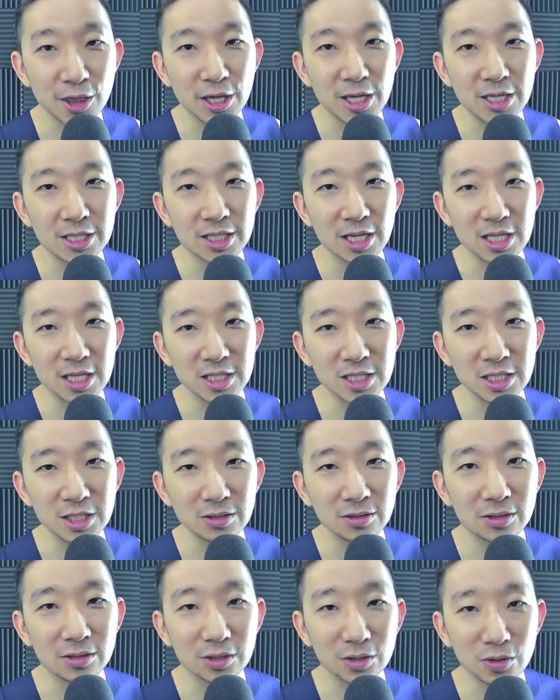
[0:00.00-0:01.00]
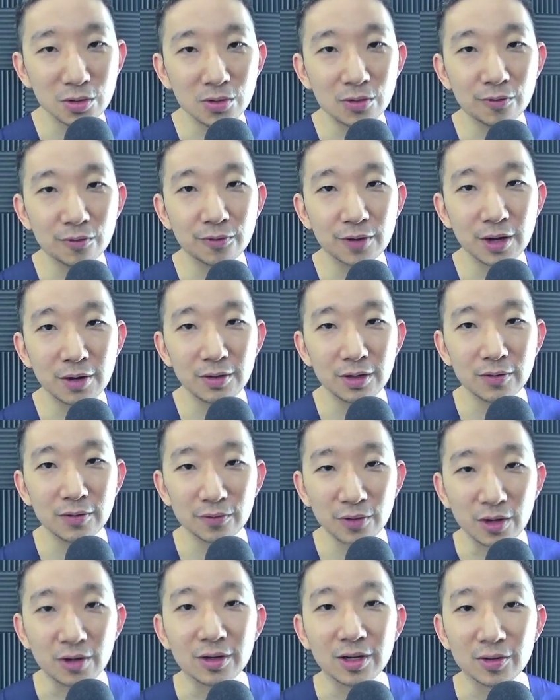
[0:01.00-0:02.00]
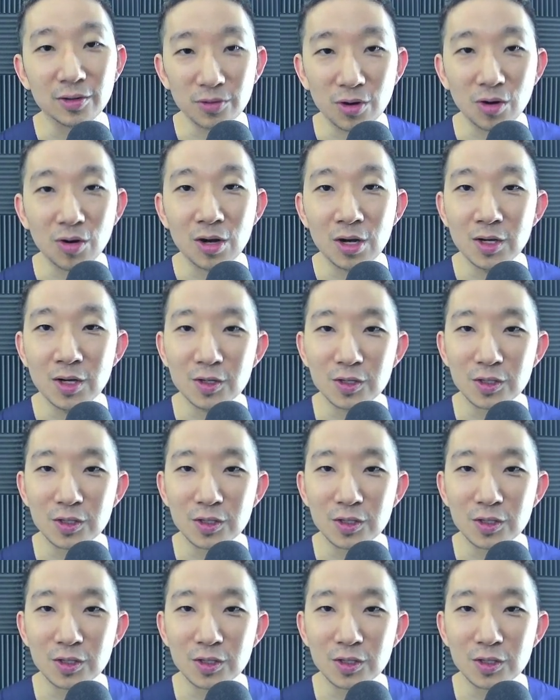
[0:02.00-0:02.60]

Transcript: things can still go very, very wrong.